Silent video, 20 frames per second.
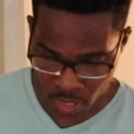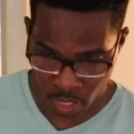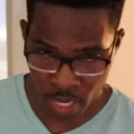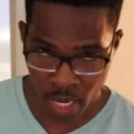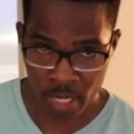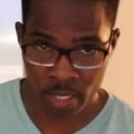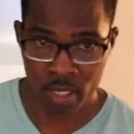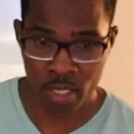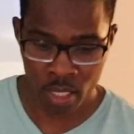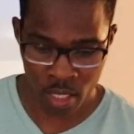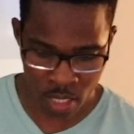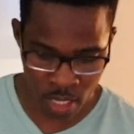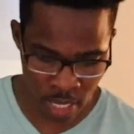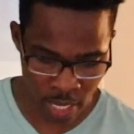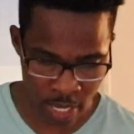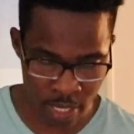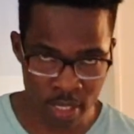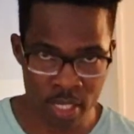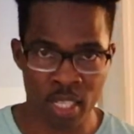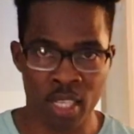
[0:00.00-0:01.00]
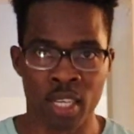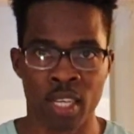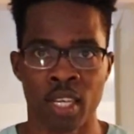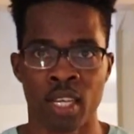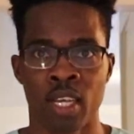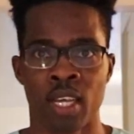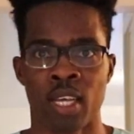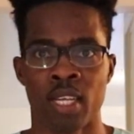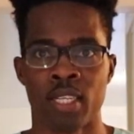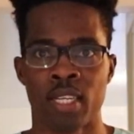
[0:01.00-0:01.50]
And that's it, guys.
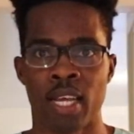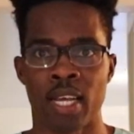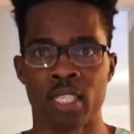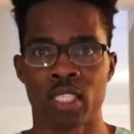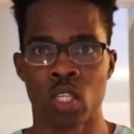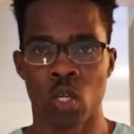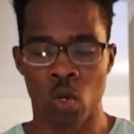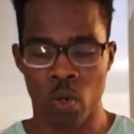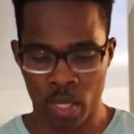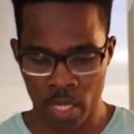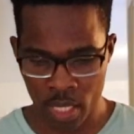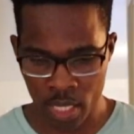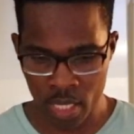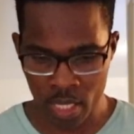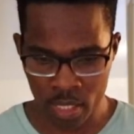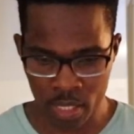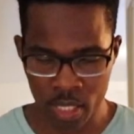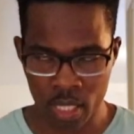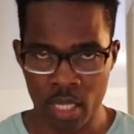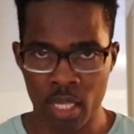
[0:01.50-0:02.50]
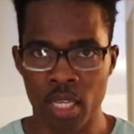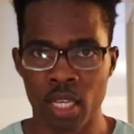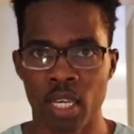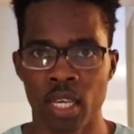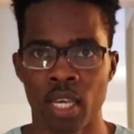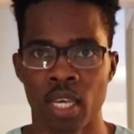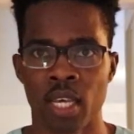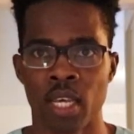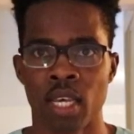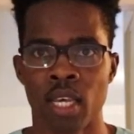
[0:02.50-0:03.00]
That's how easy
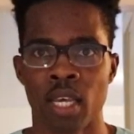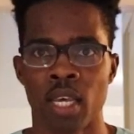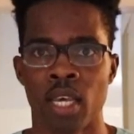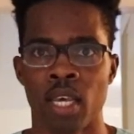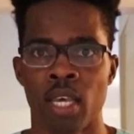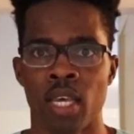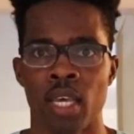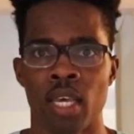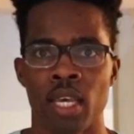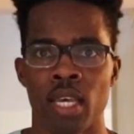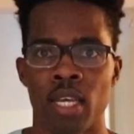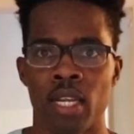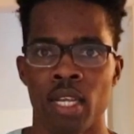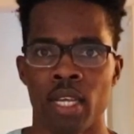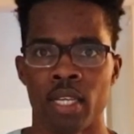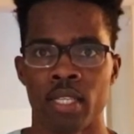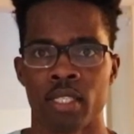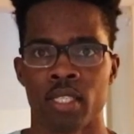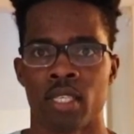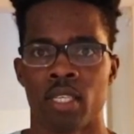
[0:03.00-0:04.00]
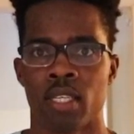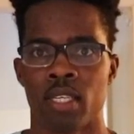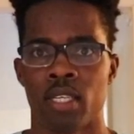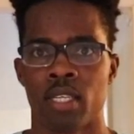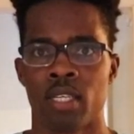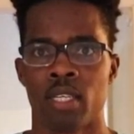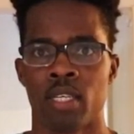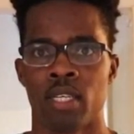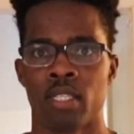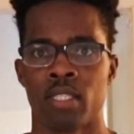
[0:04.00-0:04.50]
it is
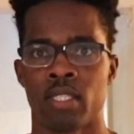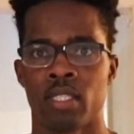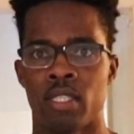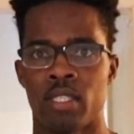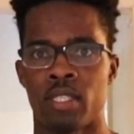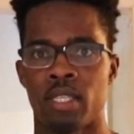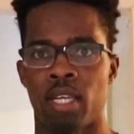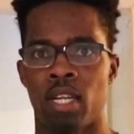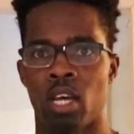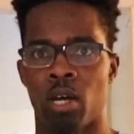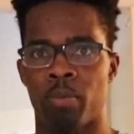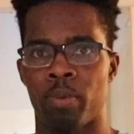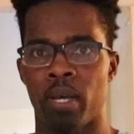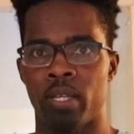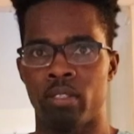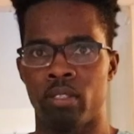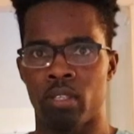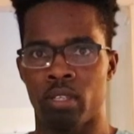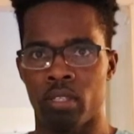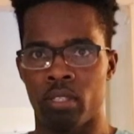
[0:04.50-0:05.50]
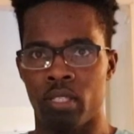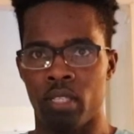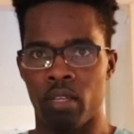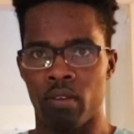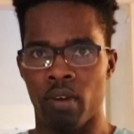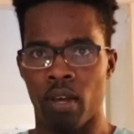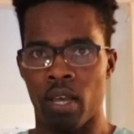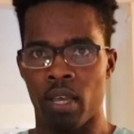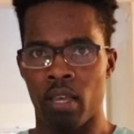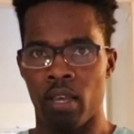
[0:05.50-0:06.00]
to set up, as you can see
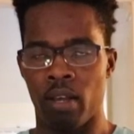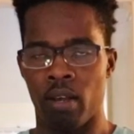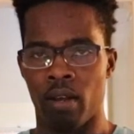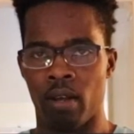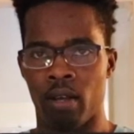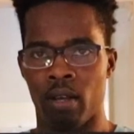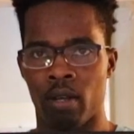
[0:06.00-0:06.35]
right here.